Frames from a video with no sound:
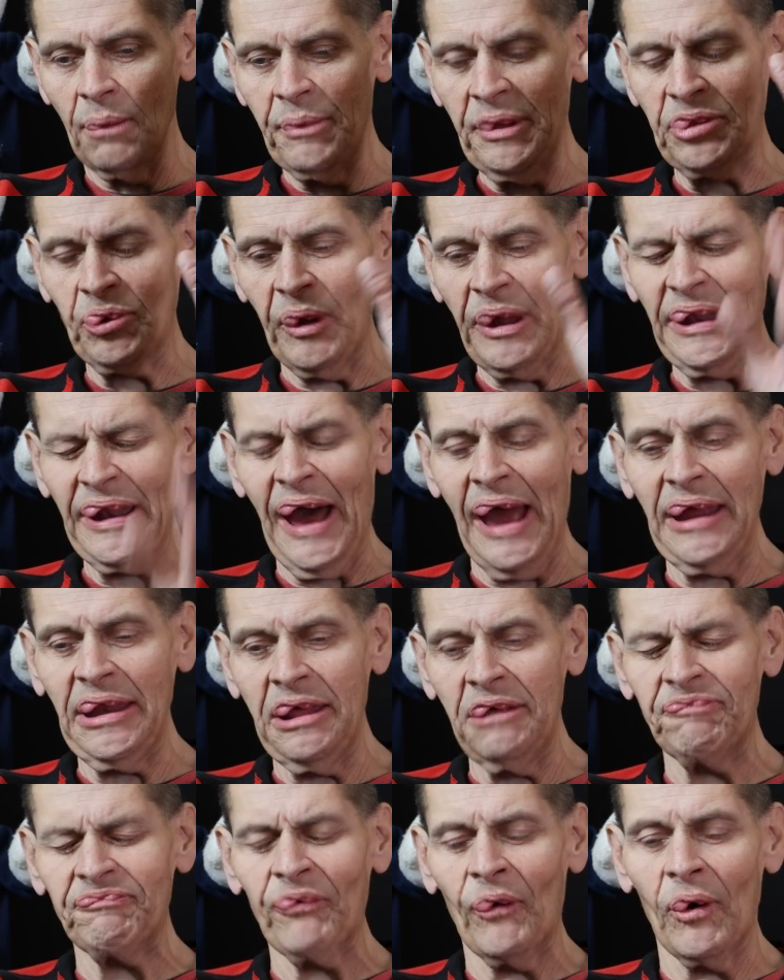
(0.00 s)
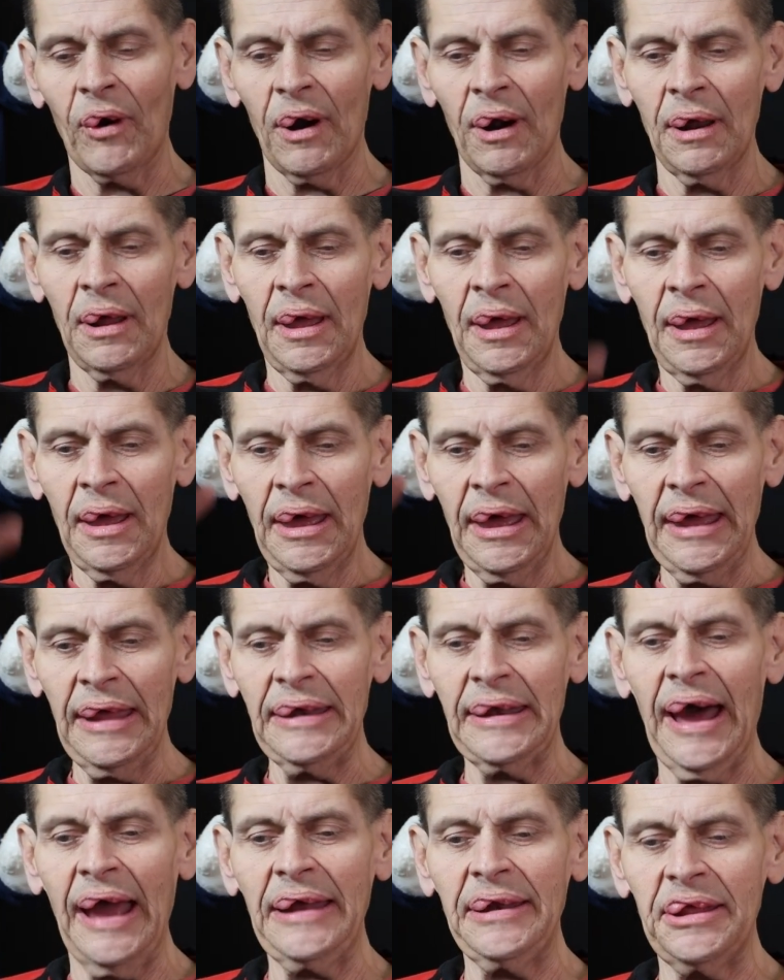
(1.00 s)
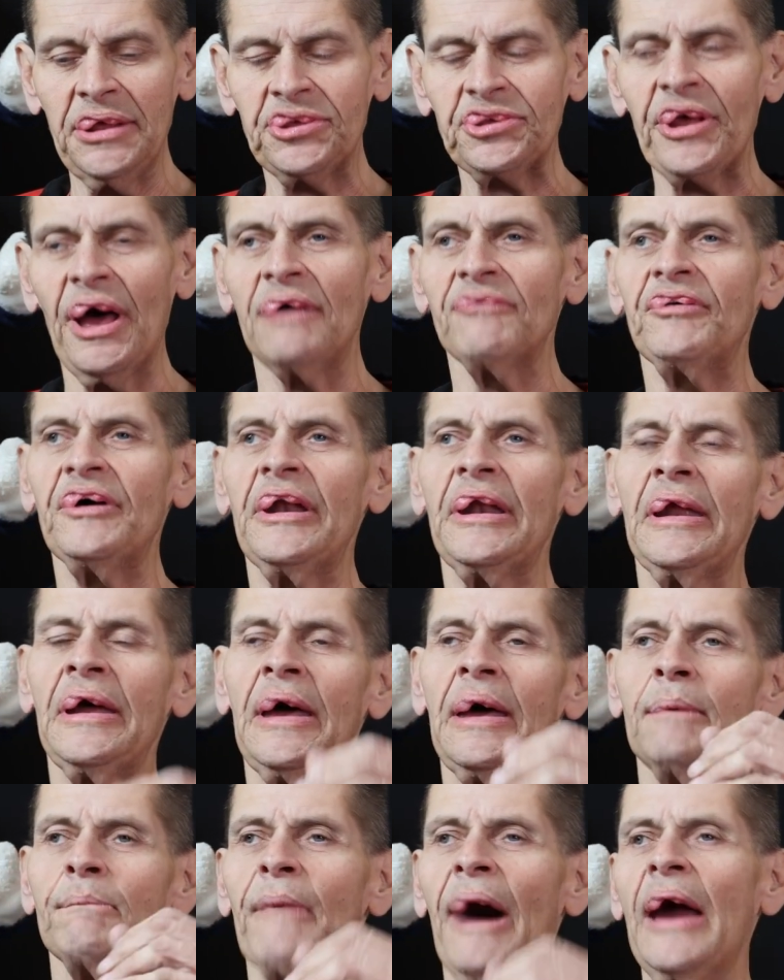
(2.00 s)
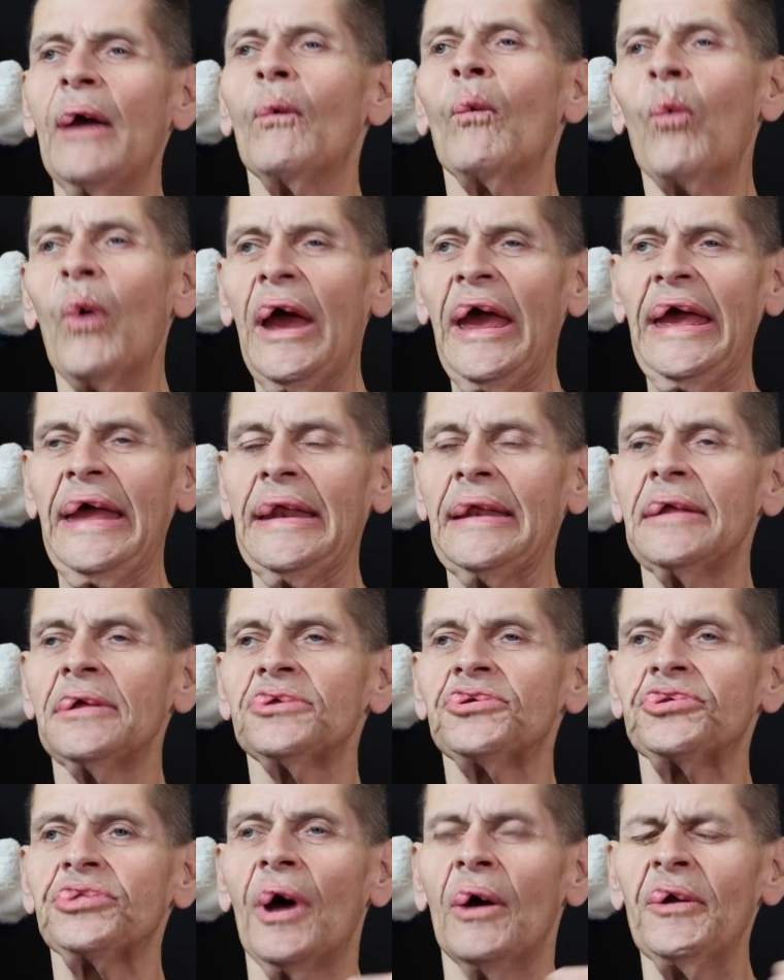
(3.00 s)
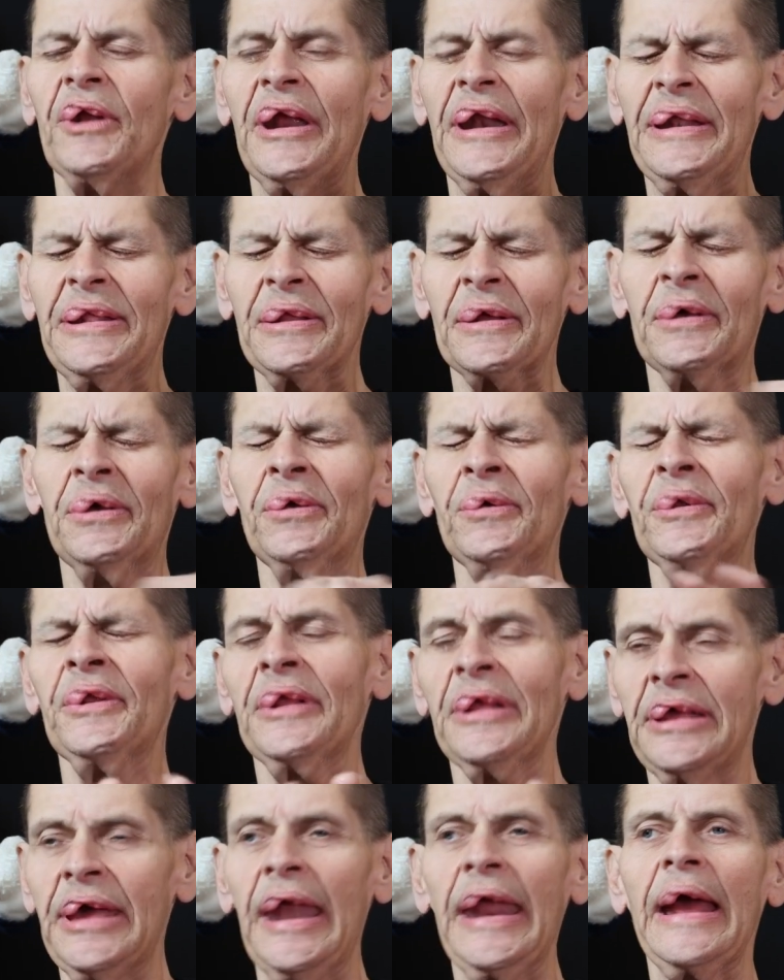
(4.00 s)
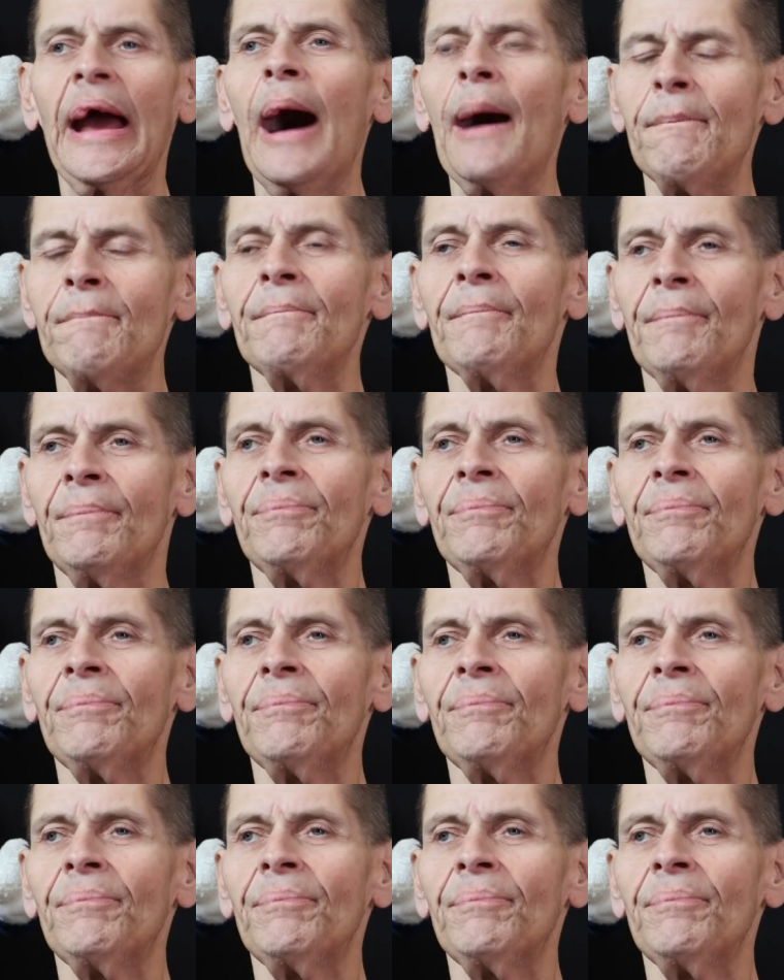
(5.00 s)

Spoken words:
between 94 and 97, my weight started getting up.